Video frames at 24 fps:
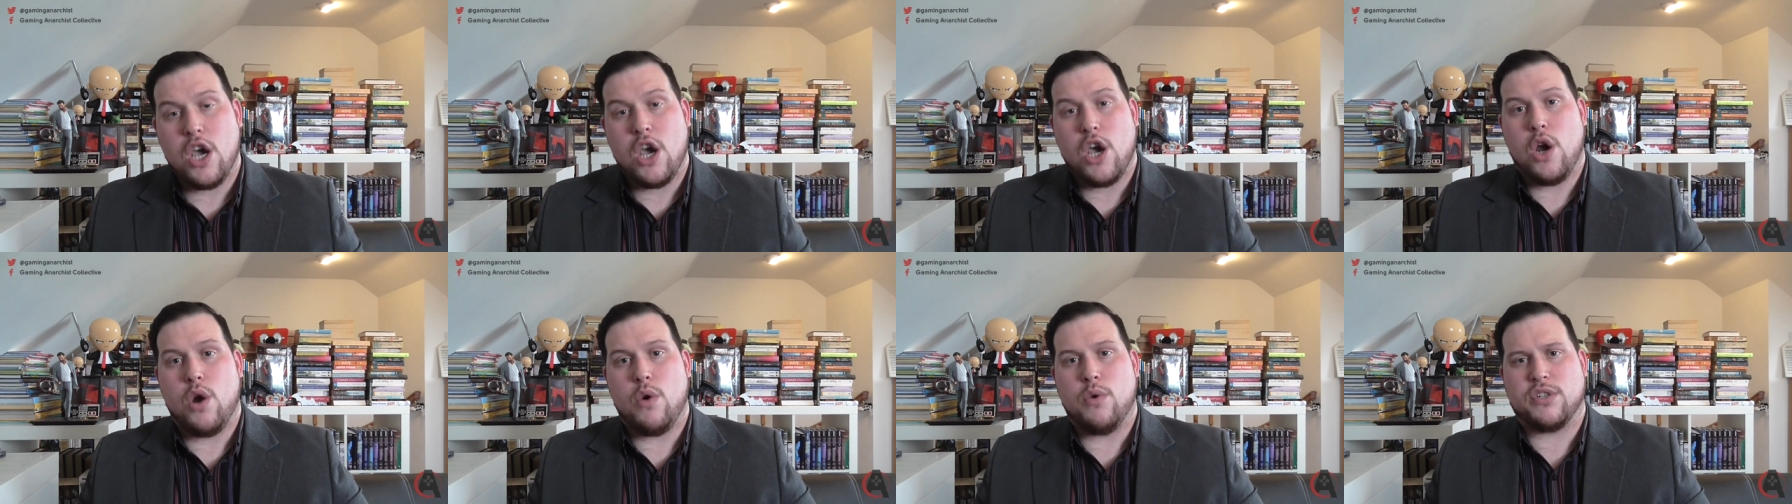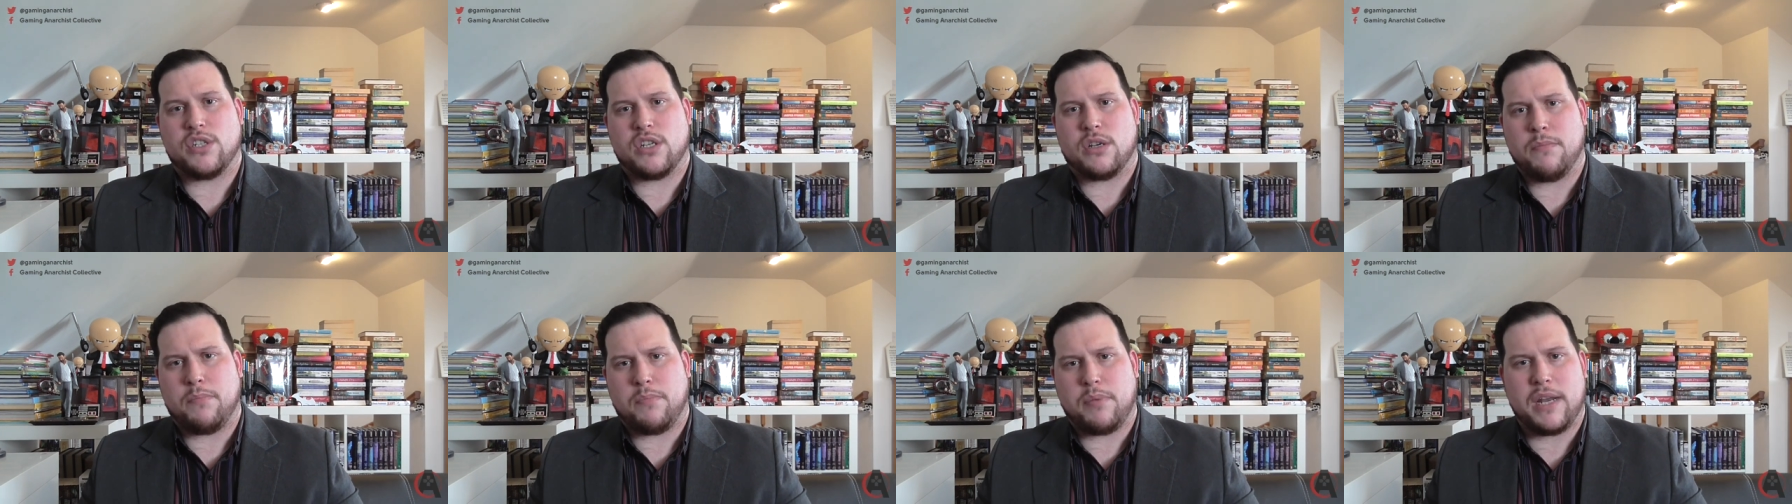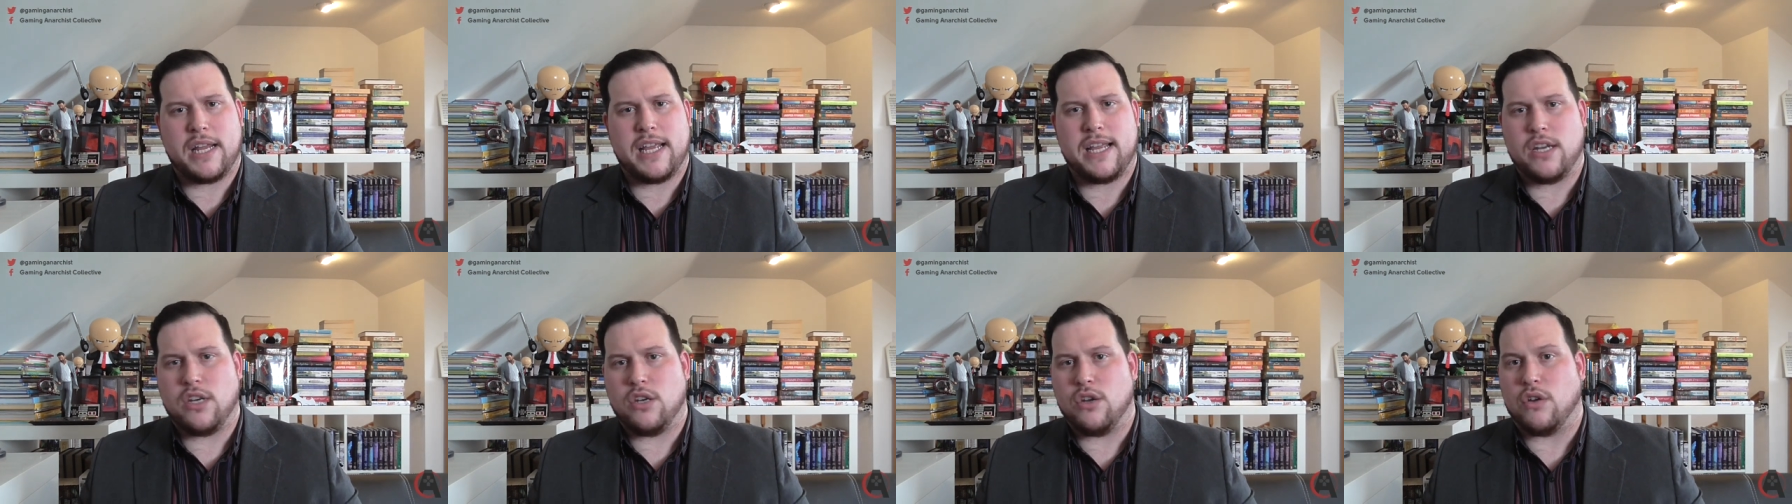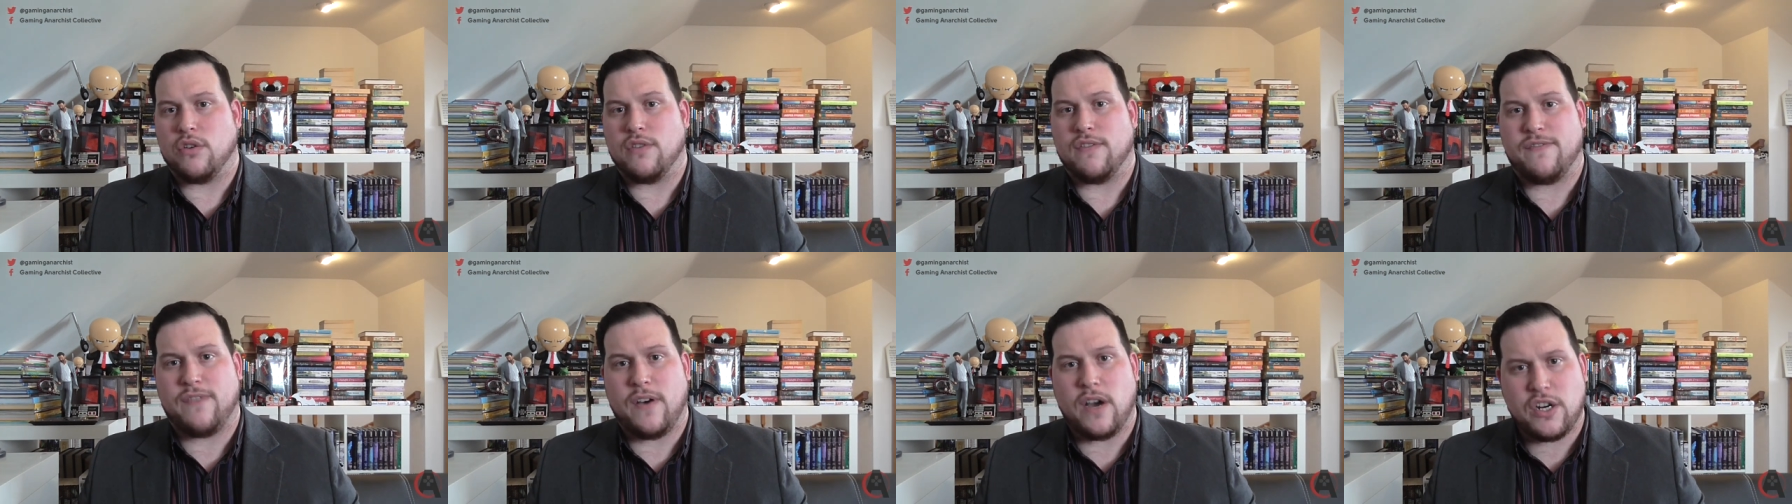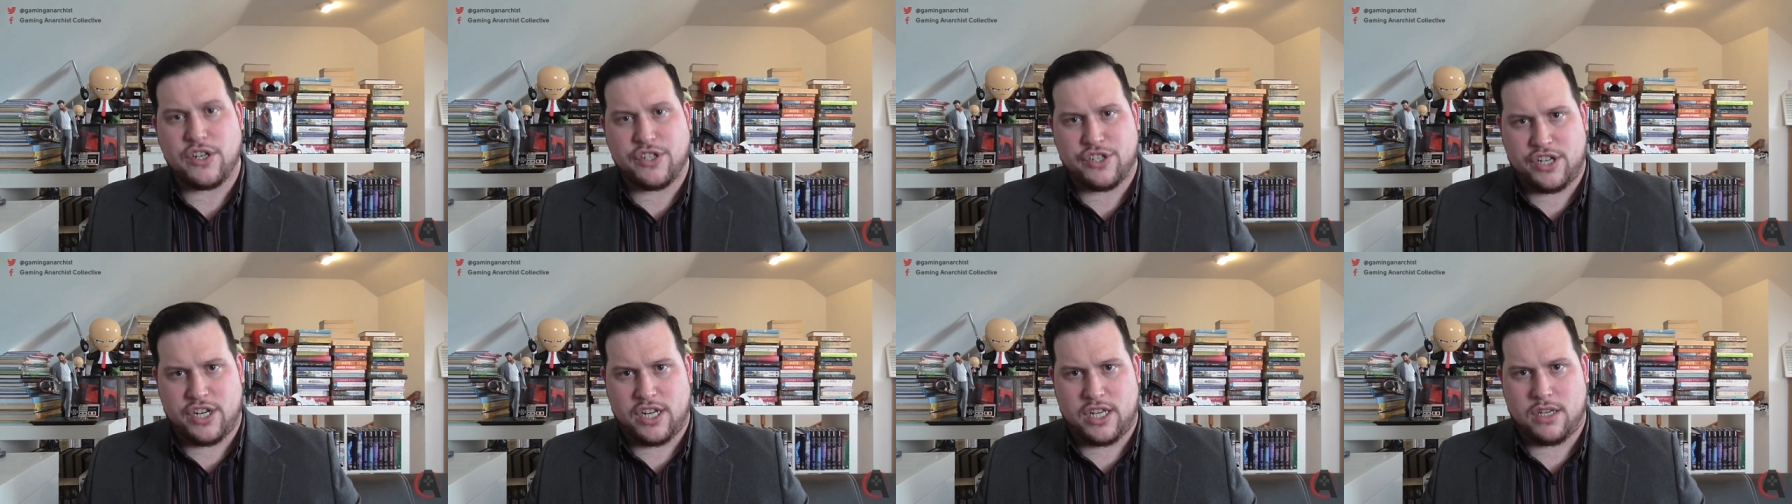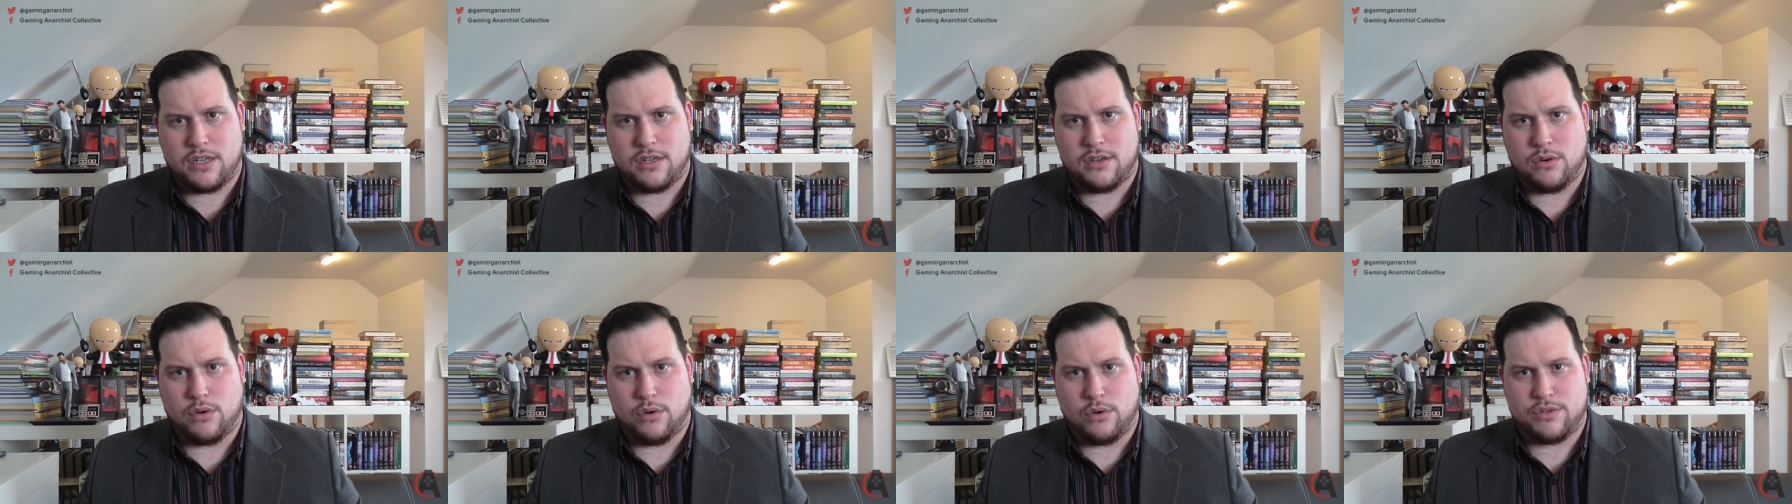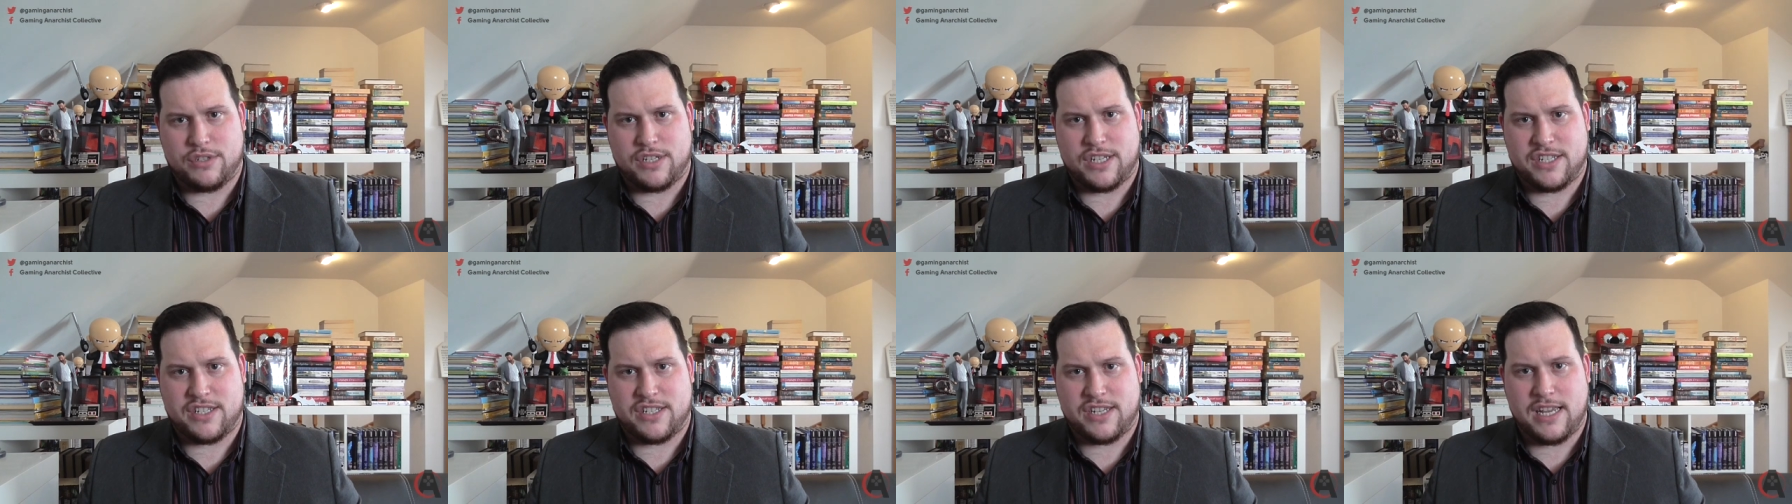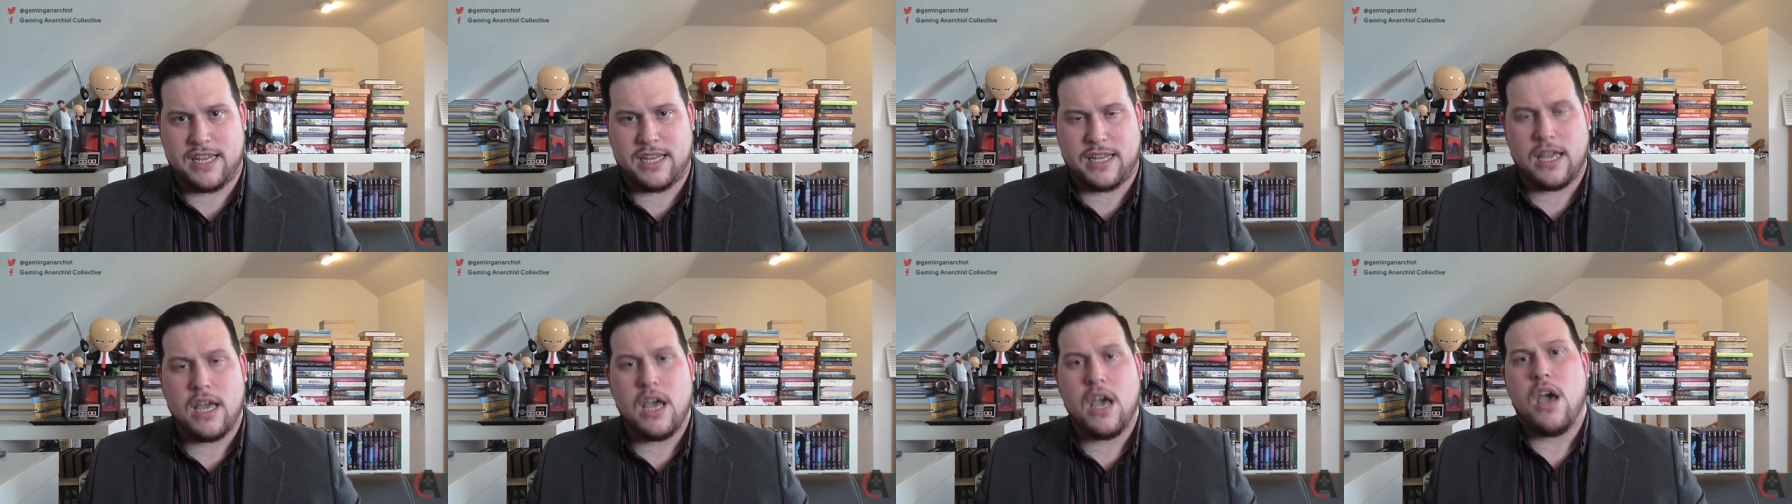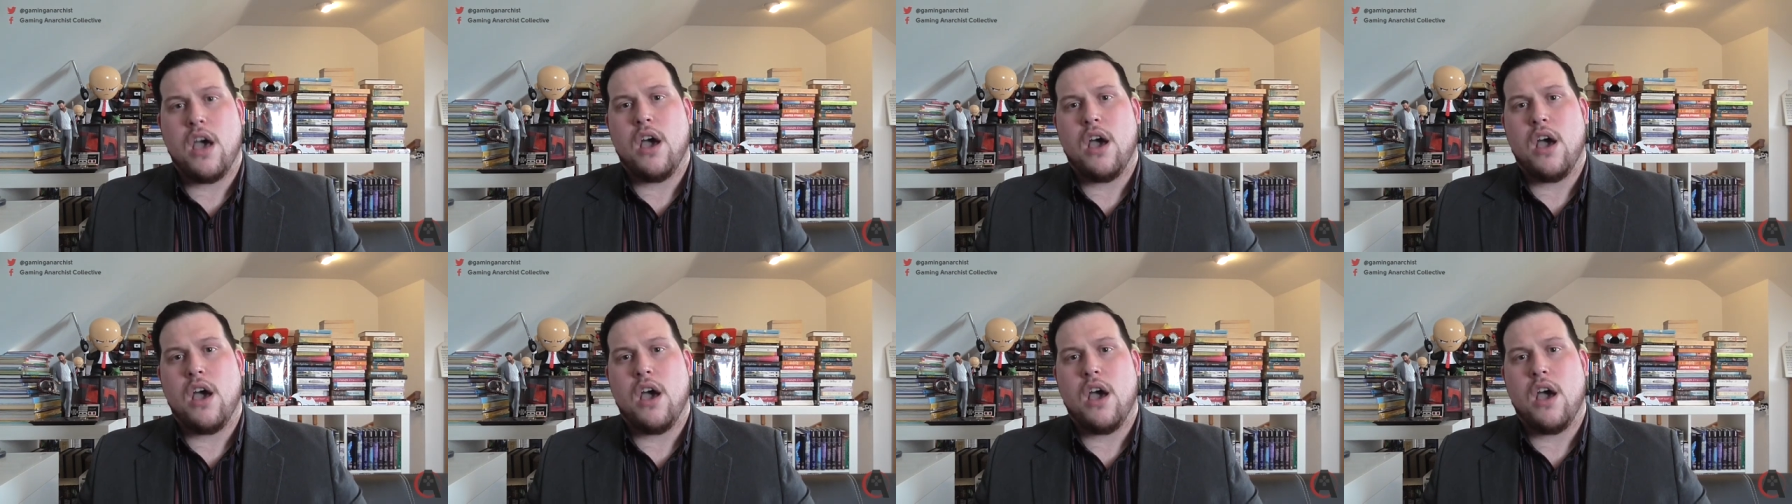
who was a complete non-functioning autistic